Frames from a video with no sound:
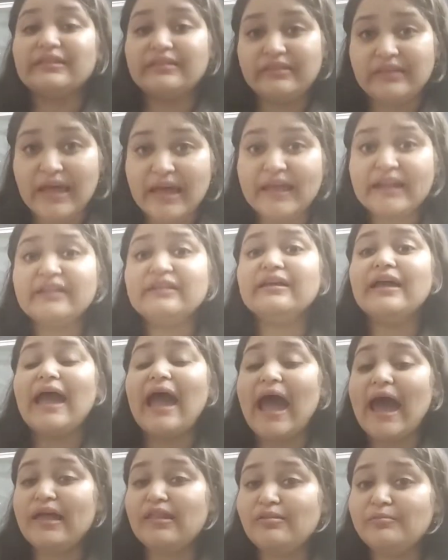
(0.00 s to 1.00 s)
then
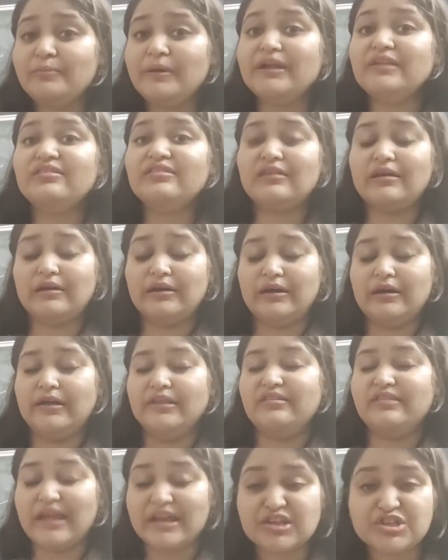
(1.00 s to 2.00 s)
as per
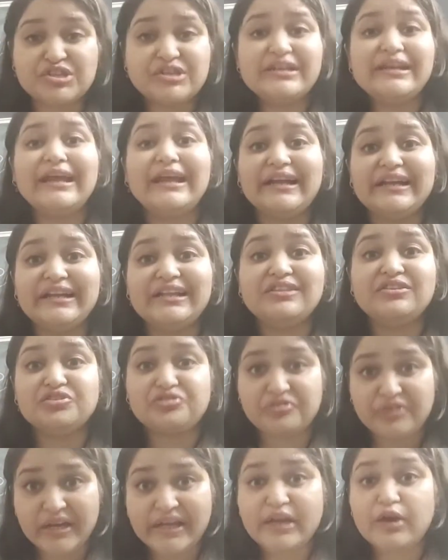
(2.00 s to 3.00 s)
section
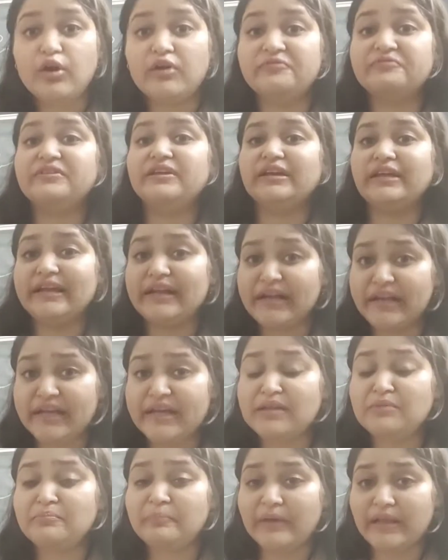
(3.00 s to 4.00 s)
83 of the
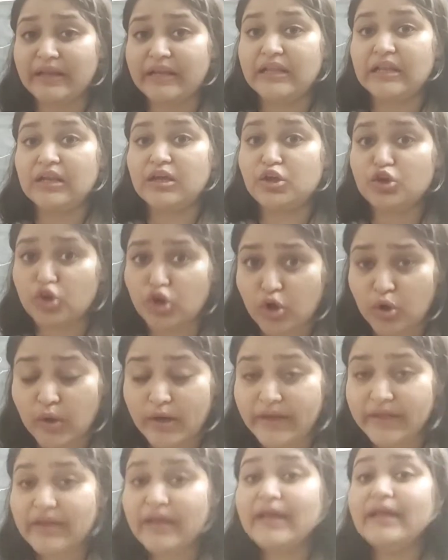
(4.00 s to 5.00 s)
Indian Penal
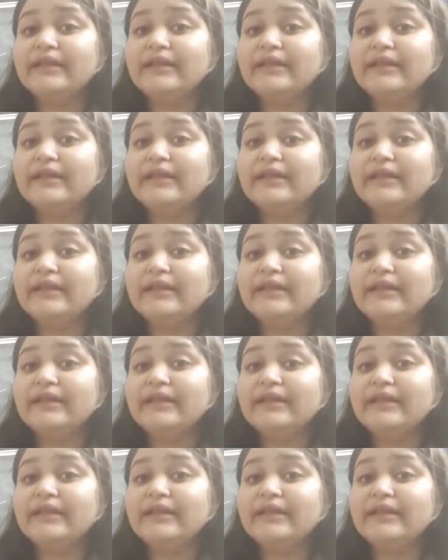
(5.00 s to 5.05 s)
Code,